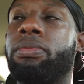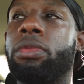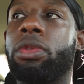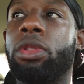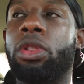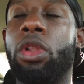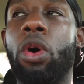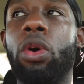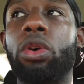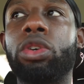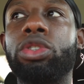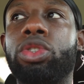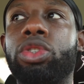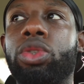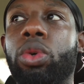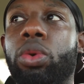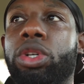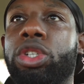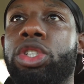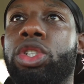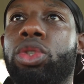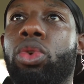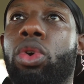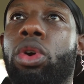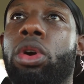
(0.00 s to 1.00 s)
long story
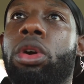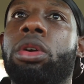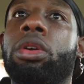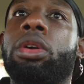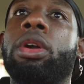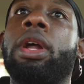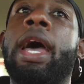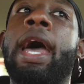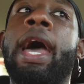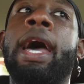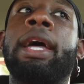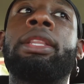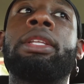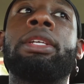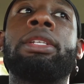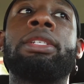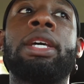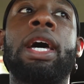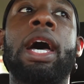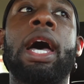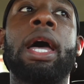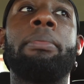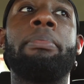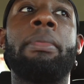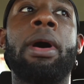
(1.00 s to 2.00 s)
short, at the
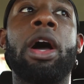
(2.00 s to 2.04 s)
time,